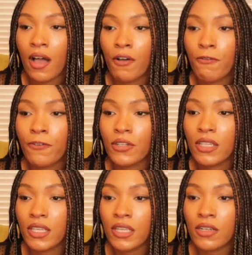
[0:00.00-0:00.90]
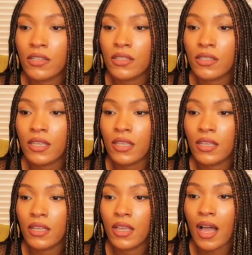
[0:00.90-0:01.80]
for years,
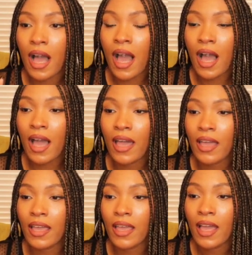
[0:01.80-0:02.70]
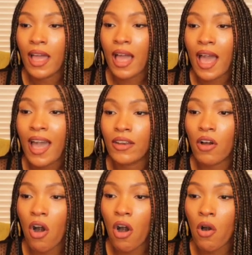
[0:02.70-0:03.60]
I had
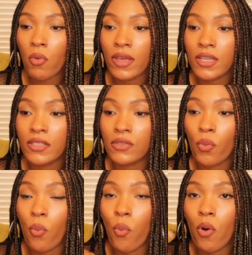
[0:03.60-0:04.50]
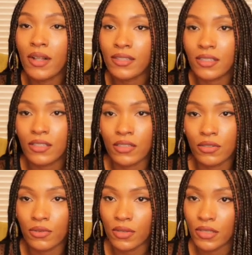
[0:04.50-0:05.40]
always wanted to
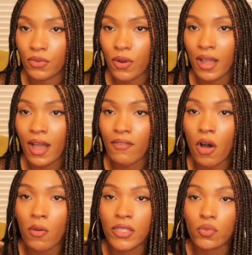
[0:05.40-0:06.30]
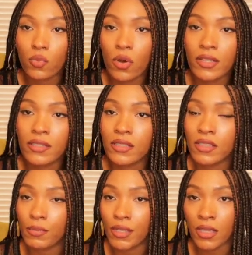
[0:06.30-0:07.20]
do this, right? I've always wanted
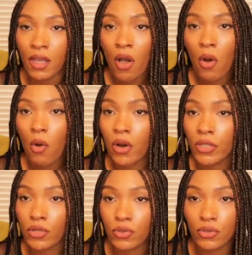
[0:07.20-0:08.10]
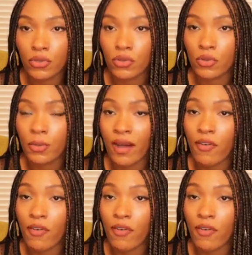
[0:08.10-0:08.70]
to be on YouTube. I've